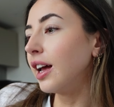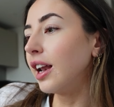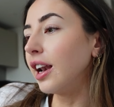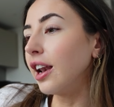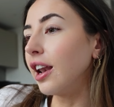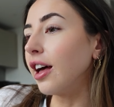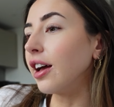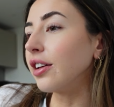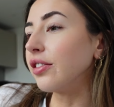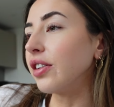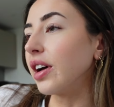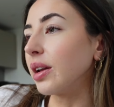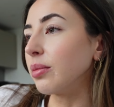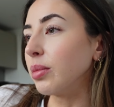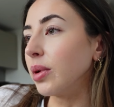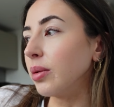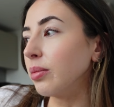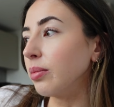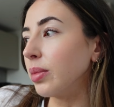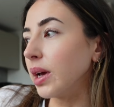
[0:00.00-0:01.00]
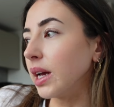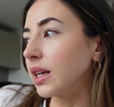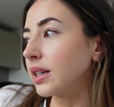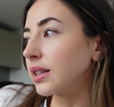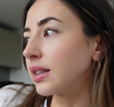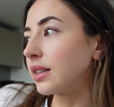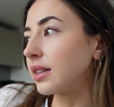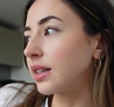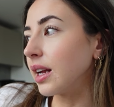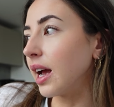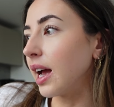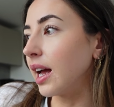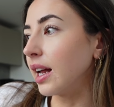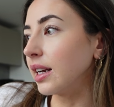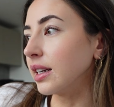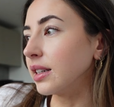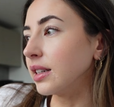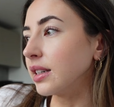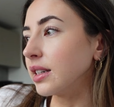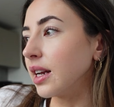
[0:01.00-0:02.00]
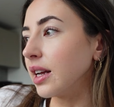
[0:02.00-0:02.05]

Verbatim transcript: life admin bits, and